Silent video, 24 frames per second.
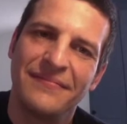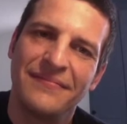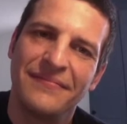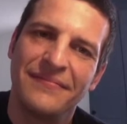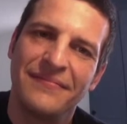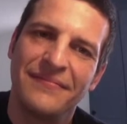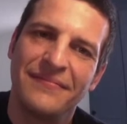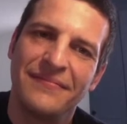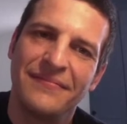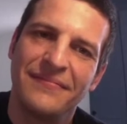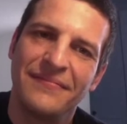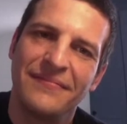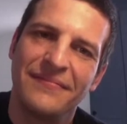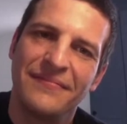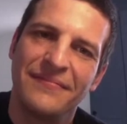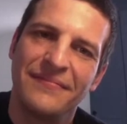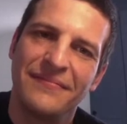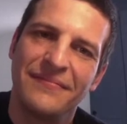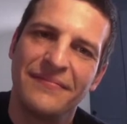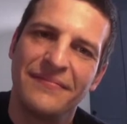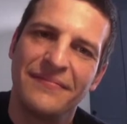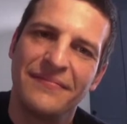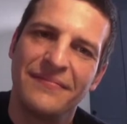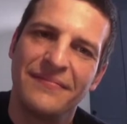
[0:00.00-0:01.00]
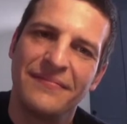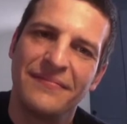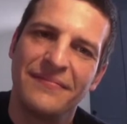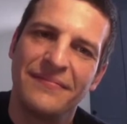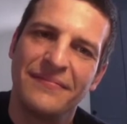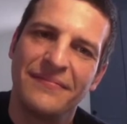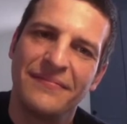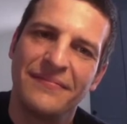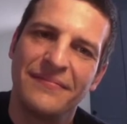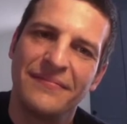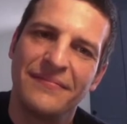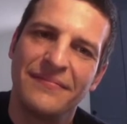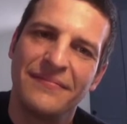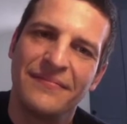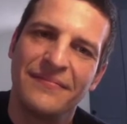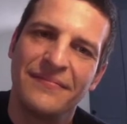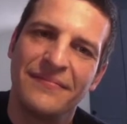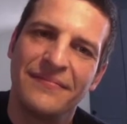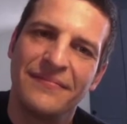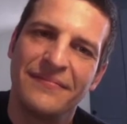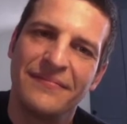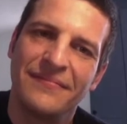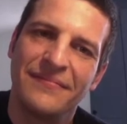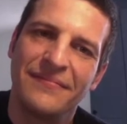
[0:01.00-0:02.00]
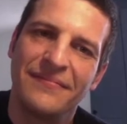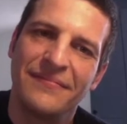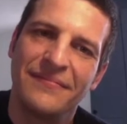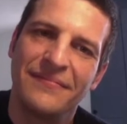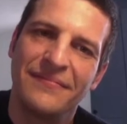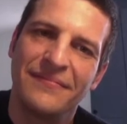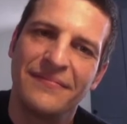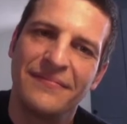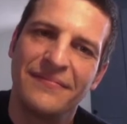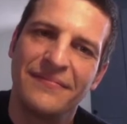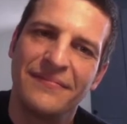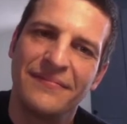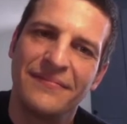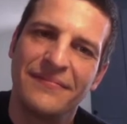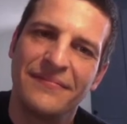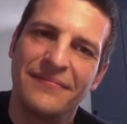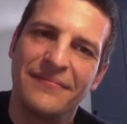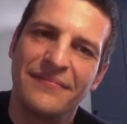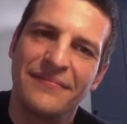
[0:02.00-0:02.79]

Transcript: (silent)